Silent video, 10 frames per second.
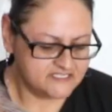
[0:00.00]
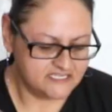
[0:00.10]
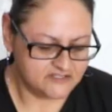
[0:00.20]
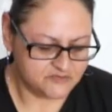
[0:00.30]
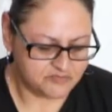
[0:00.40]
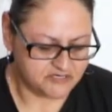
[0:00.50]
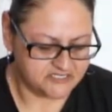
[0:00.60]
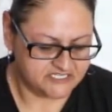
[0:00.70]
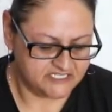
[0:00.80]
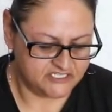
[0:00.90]
the other
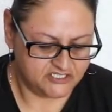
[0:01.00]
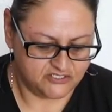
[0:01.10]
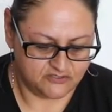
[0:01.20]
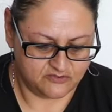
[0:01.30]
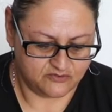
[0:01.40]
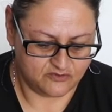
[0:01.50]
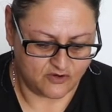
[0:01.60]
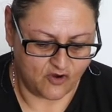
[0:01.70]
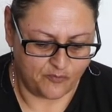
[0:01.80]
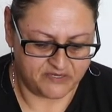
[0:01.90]
person to
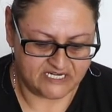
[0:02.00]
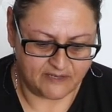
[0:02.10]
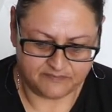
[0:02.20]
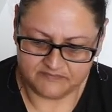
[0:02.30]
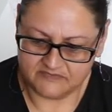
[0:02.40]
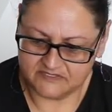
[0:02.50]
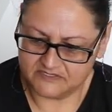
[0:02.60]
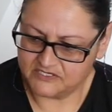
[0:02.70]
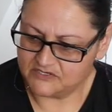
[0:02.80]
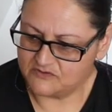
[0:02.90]
open up
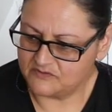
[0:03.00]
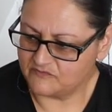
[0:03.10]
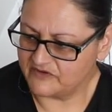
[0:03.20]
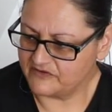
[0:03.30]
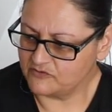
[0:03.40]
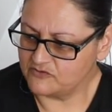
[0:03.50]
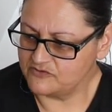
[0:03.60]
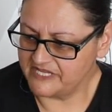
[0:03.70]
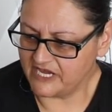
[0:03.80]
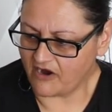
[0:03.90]
to you and reveal who
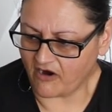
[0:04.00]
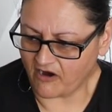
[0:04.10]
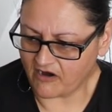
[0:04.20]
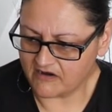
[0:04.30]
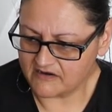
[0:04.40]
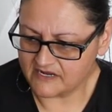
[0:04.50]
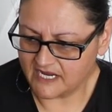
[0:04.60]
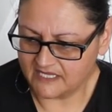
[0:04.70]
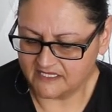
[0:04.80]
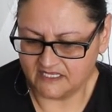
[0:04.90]
they are.
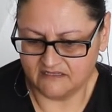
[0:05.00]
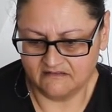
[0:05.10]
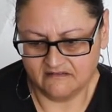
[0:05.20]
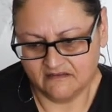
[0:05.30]
And then,